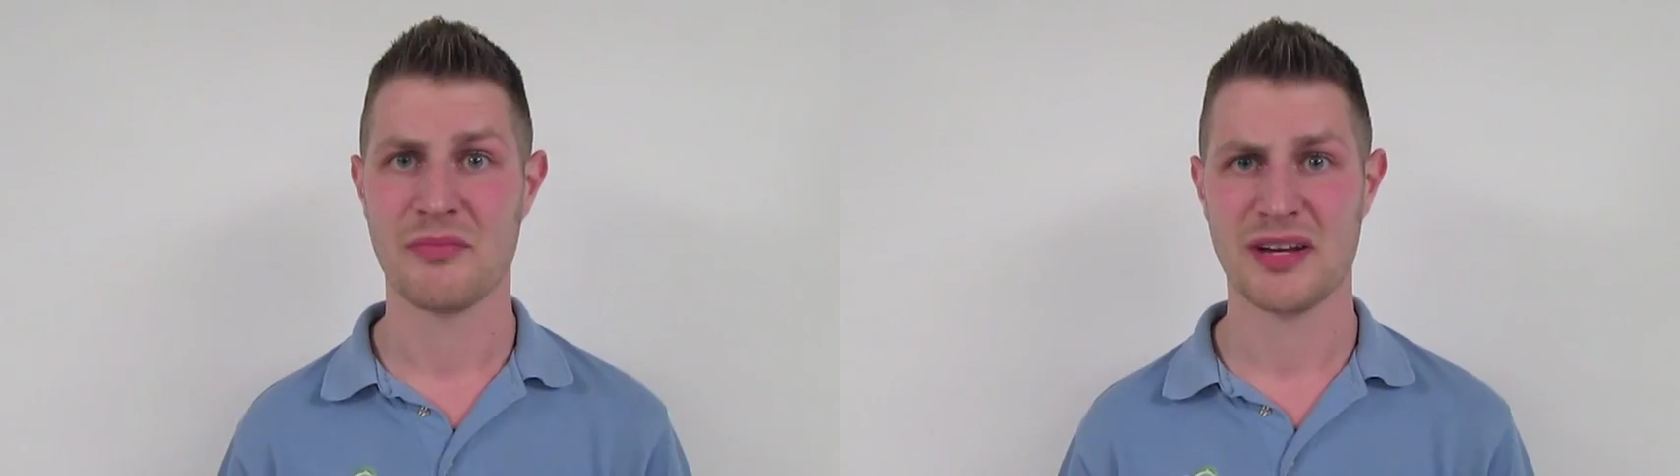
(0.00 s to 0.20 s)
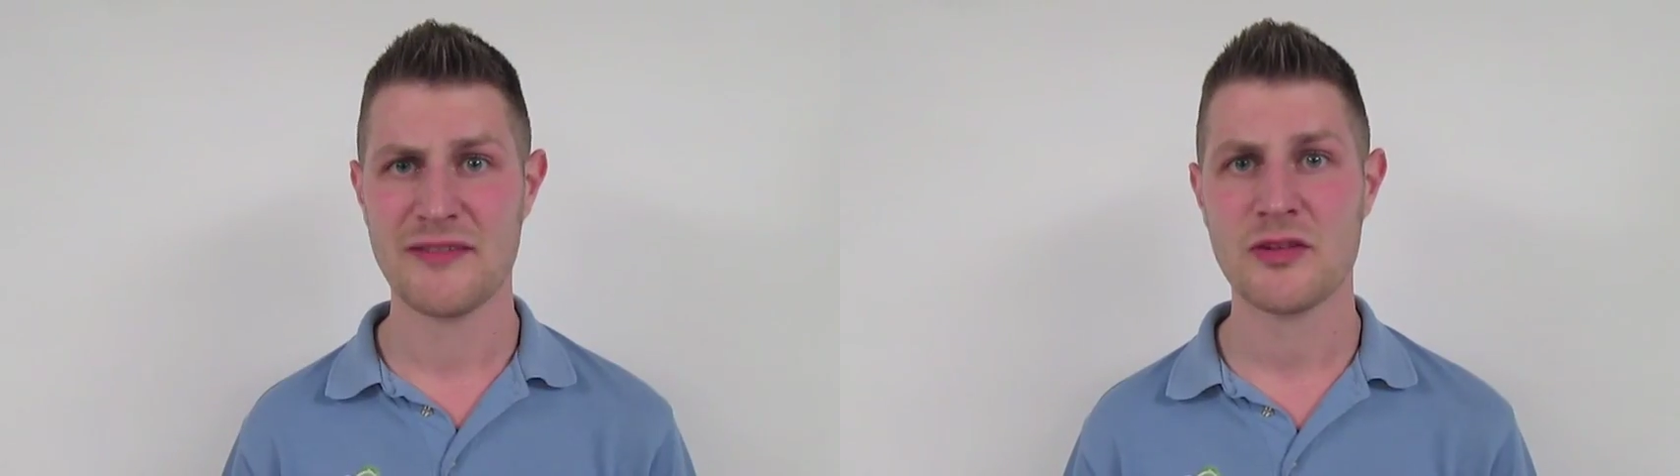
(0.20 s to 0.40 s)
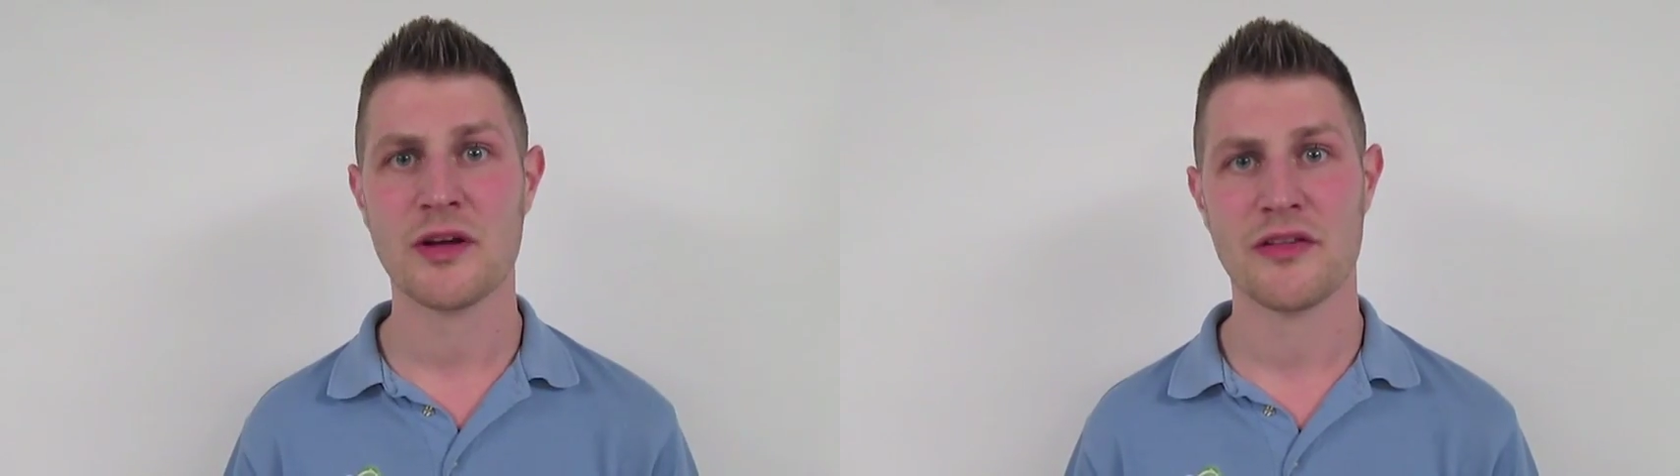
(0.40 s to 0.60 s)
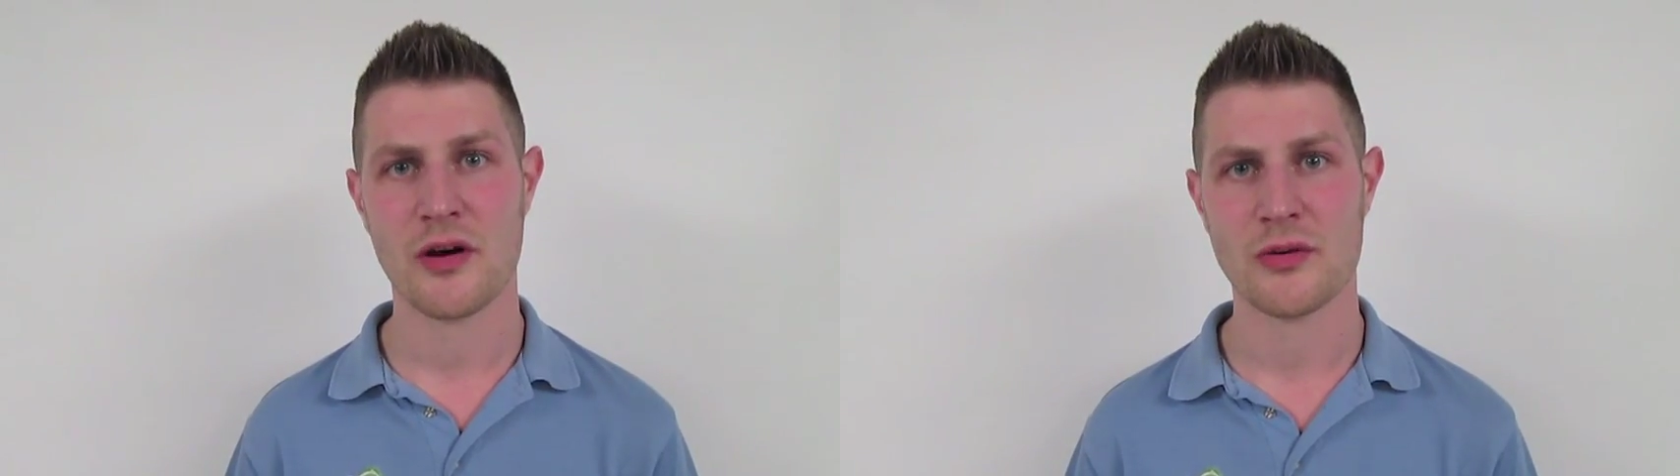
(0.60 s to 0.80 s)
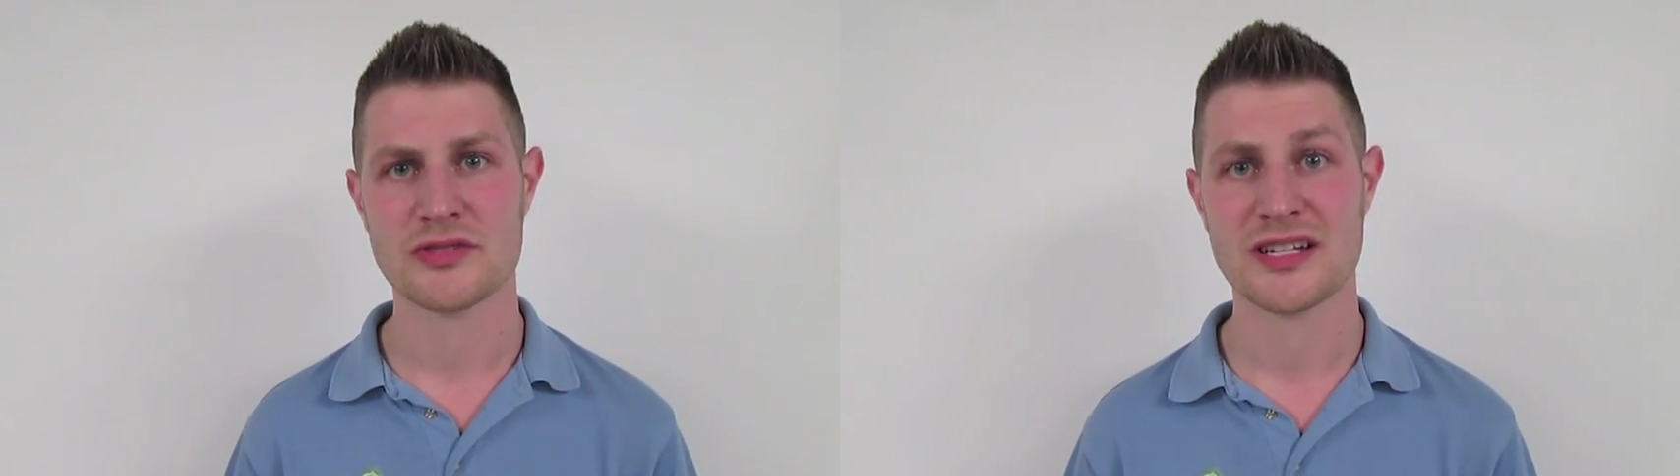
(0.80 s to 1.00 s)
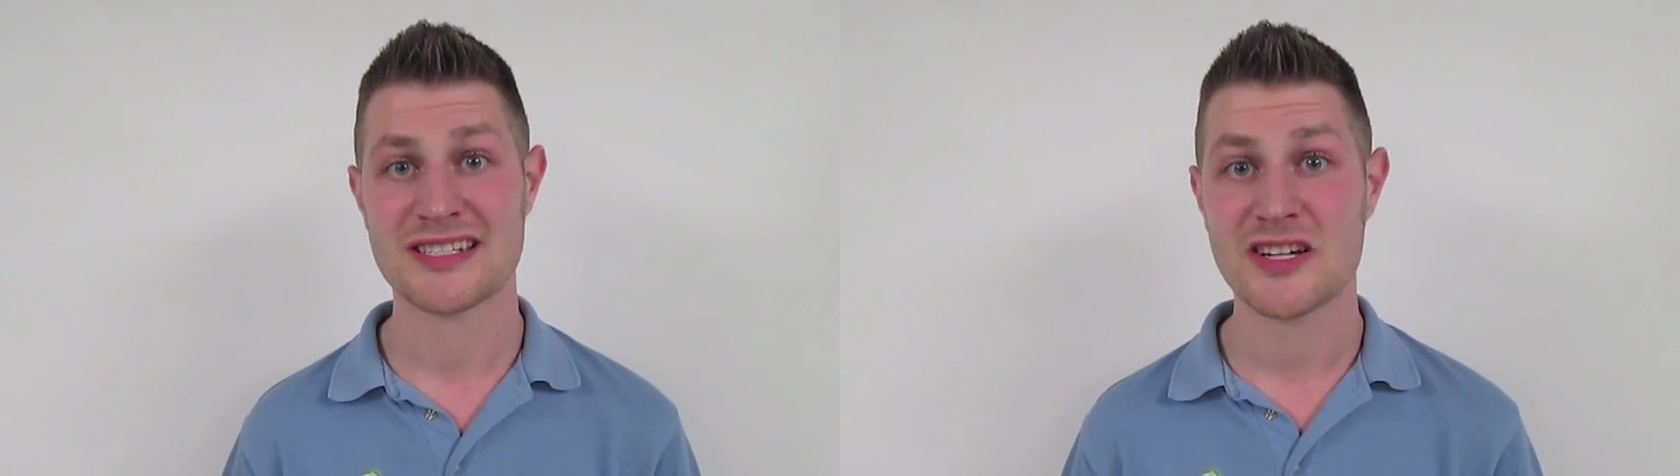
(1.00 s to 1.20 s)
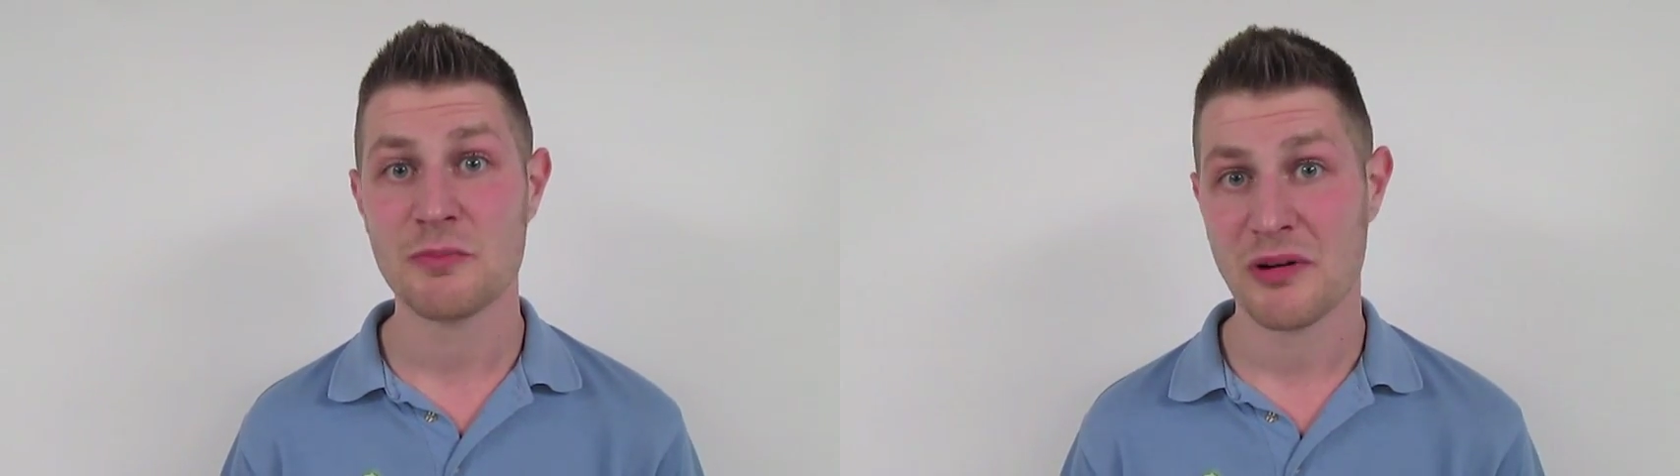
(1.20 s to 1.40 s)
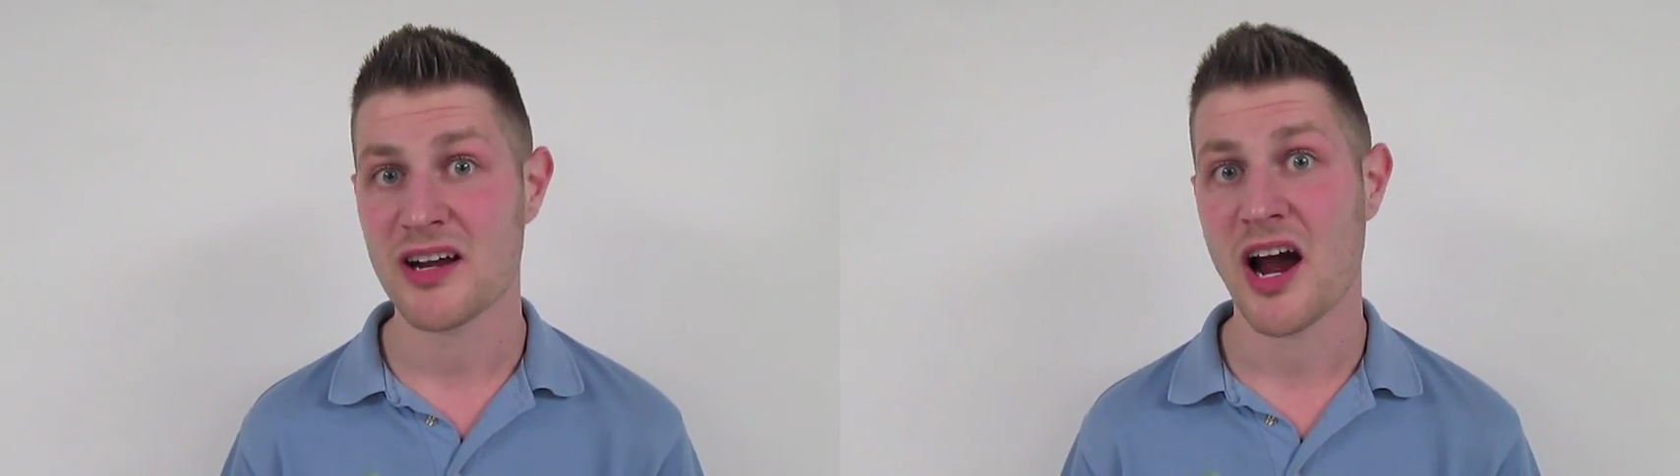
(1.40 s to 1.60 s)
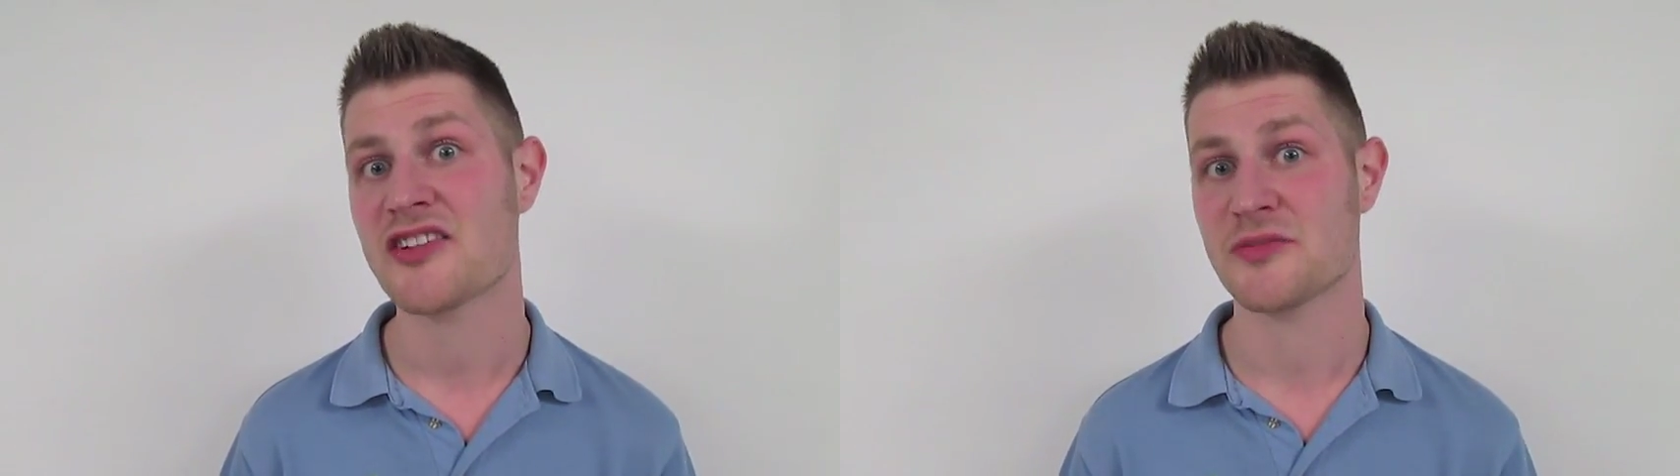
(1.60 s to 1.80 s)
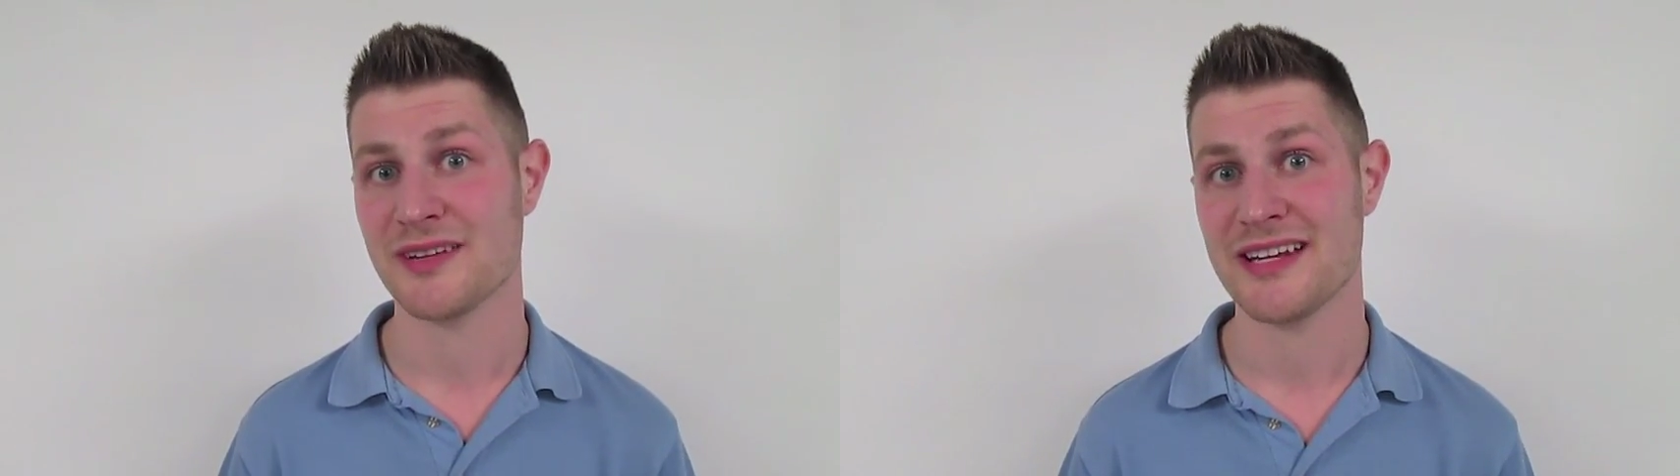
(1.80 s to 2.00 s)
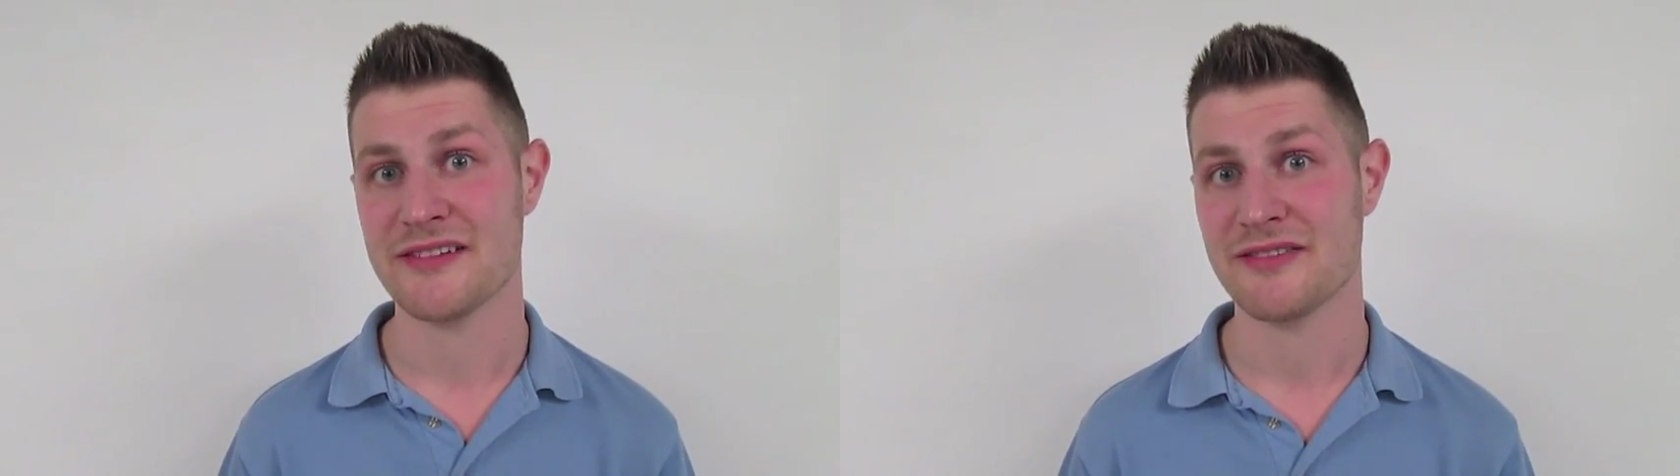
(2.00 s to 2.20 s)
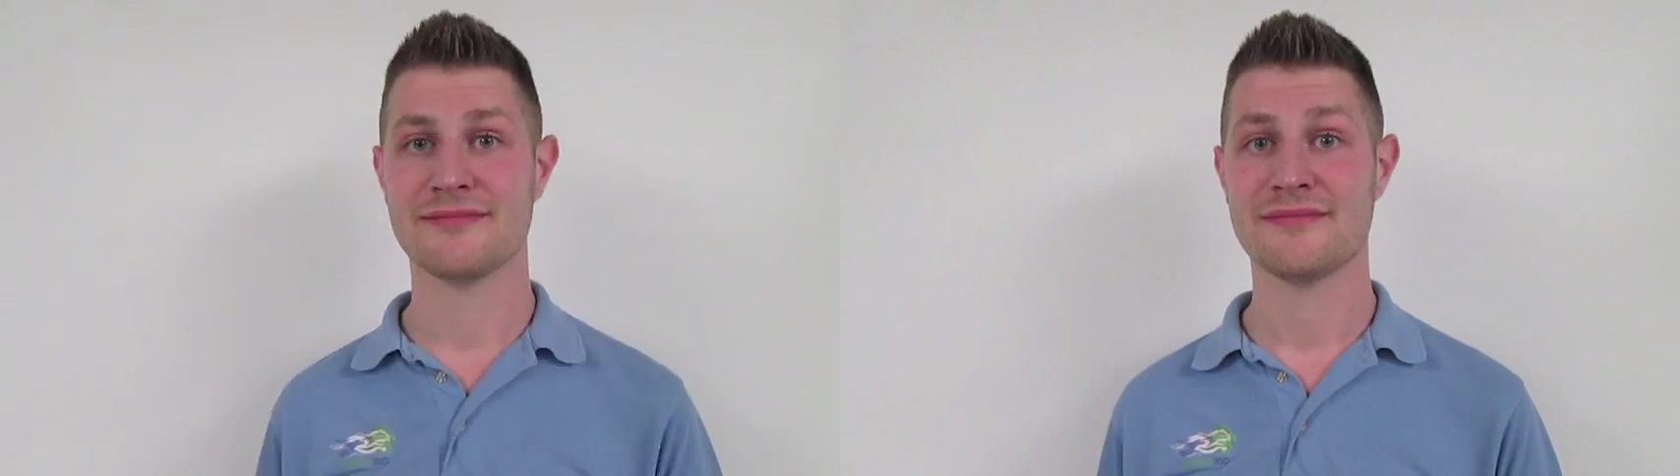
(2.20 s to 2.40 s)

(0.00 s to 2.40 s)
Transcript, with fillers: But even with those, it's still pretty hard to believe.